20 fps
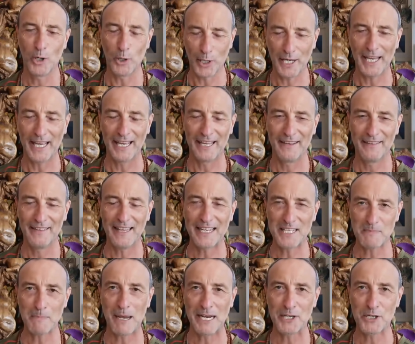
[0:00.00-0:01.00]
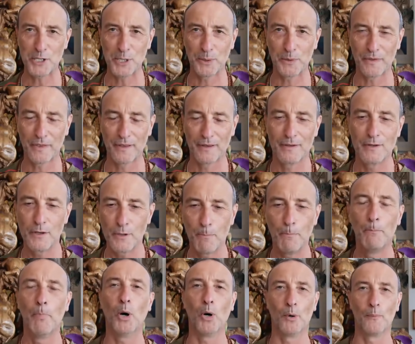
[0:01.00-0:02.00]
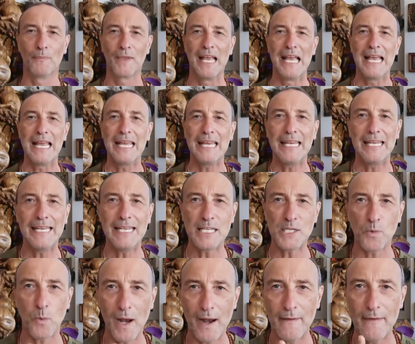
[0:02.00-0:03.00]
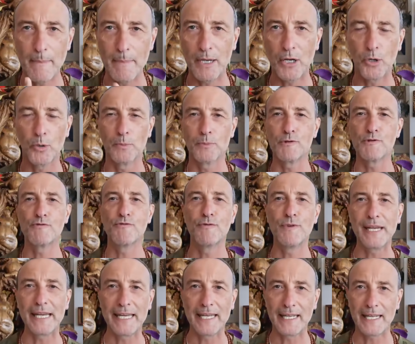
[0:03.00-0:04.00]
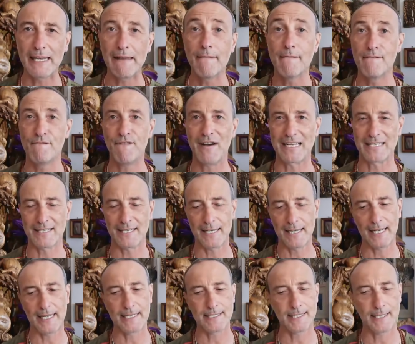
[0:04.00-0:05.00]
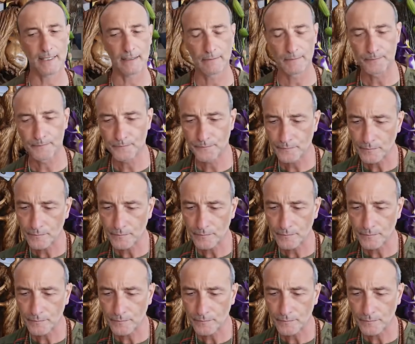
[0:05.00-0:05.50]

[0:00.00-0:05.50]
Okay, that's my truth. But here's where it becomes really fascinating.